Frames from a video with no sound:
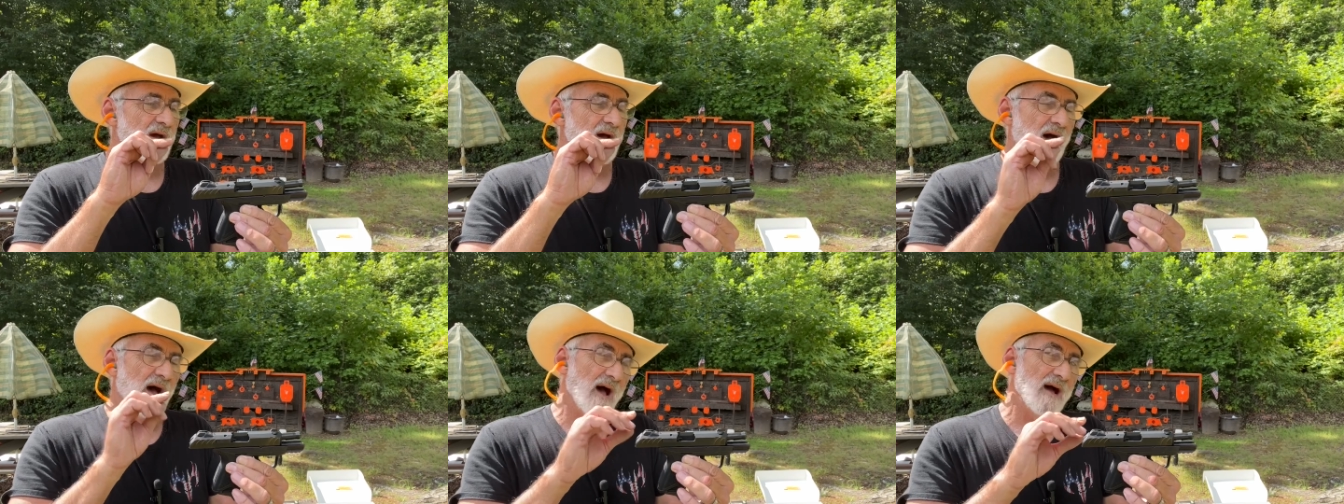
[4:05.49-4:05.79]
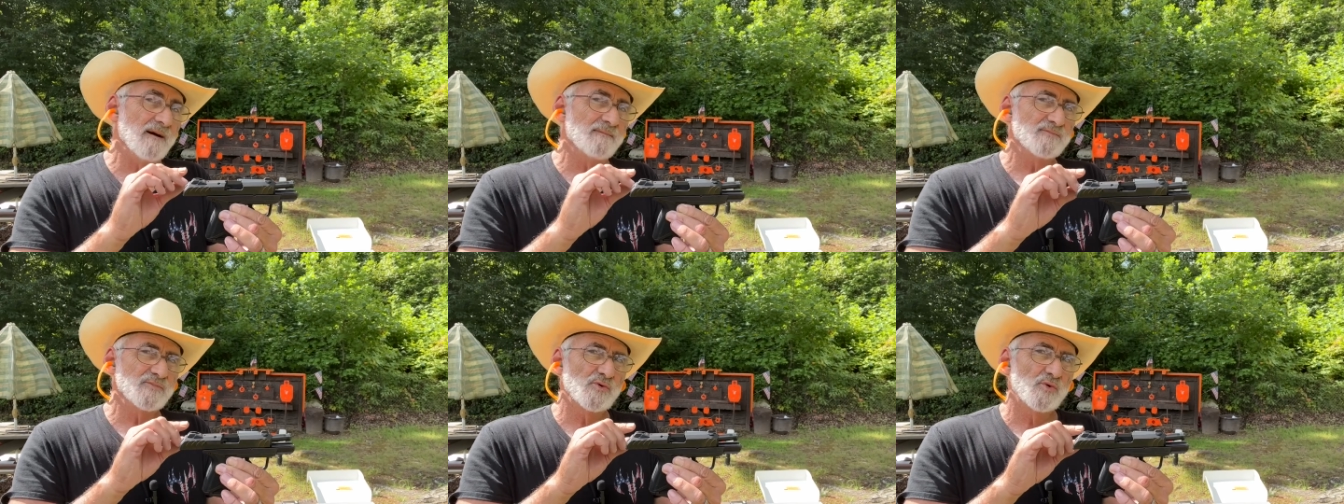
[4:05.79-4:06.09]

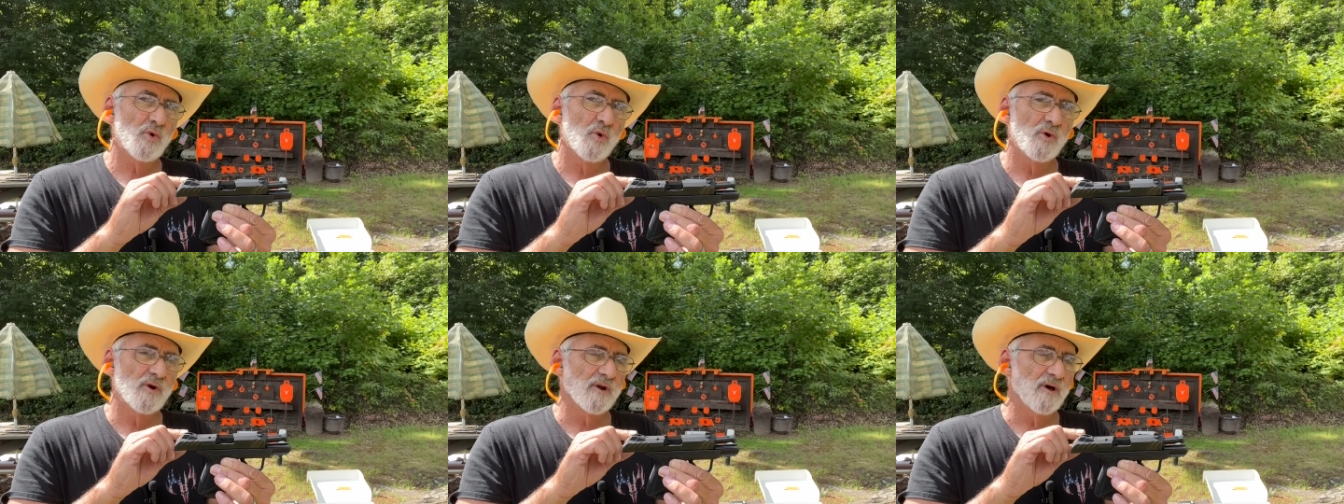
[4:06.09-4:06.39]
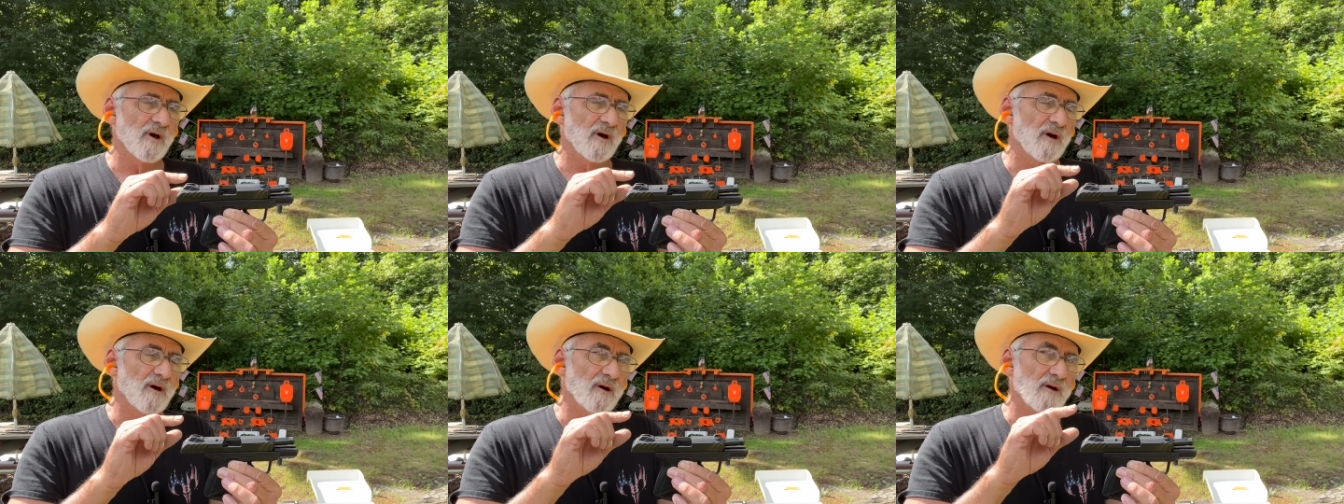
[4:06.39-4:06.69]
I'm going
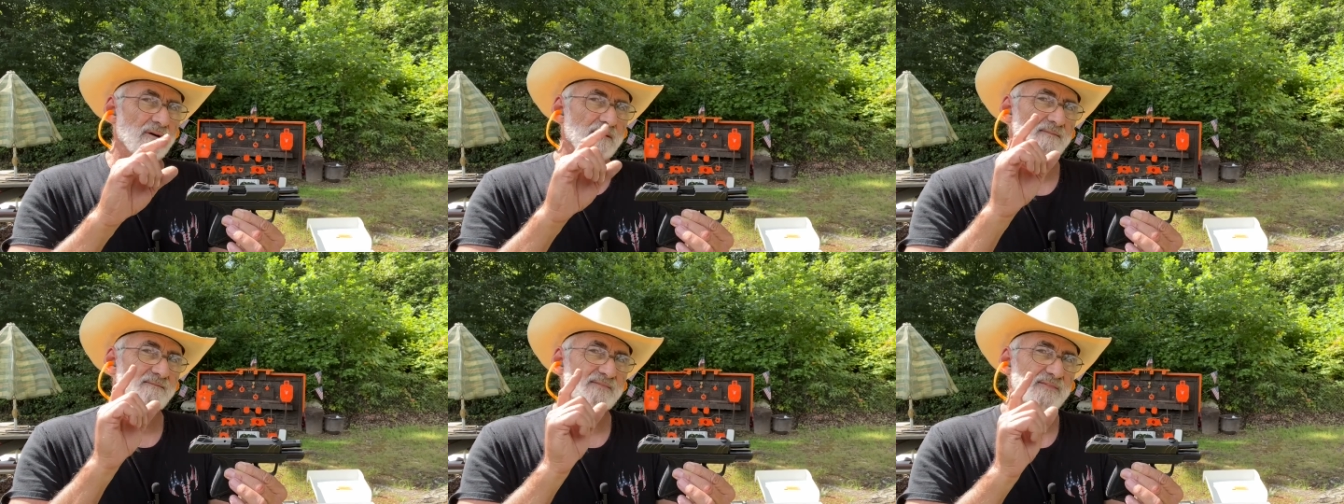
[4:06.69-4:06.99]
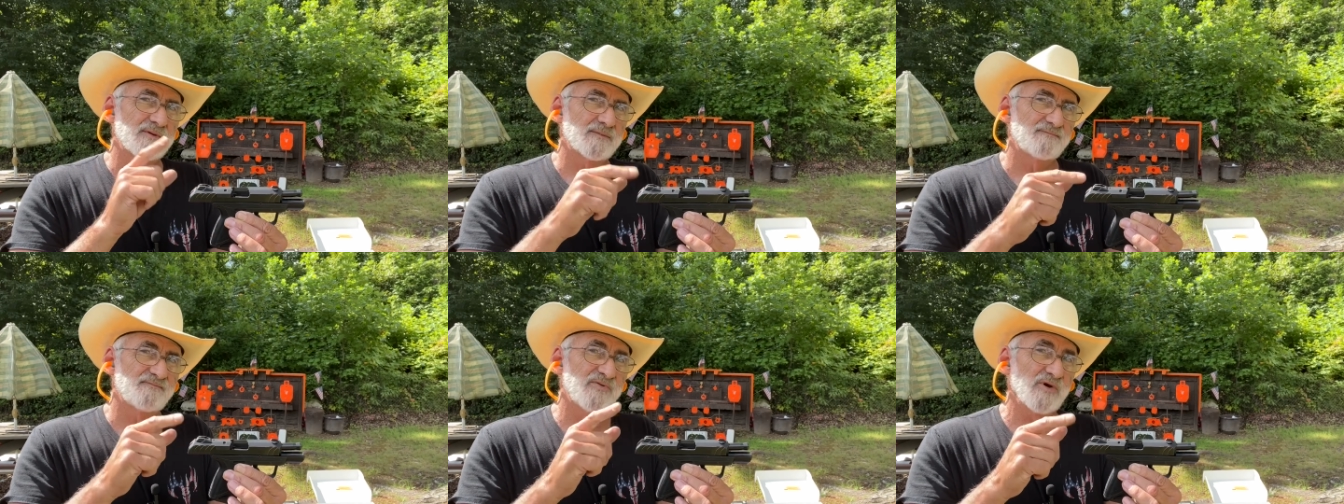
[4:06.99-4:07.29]
to
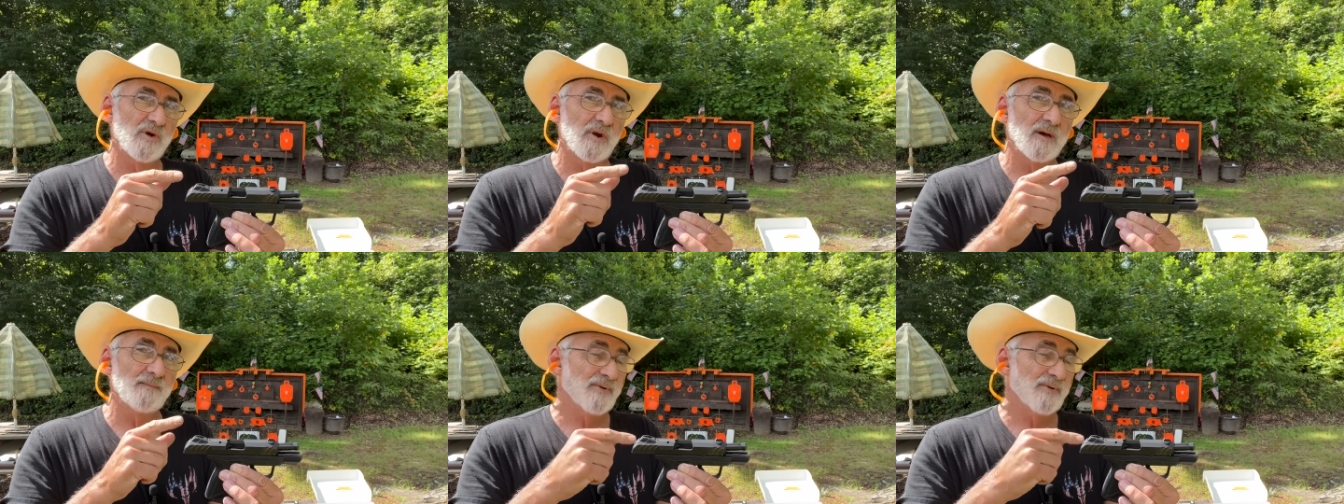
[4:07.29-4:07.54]
fill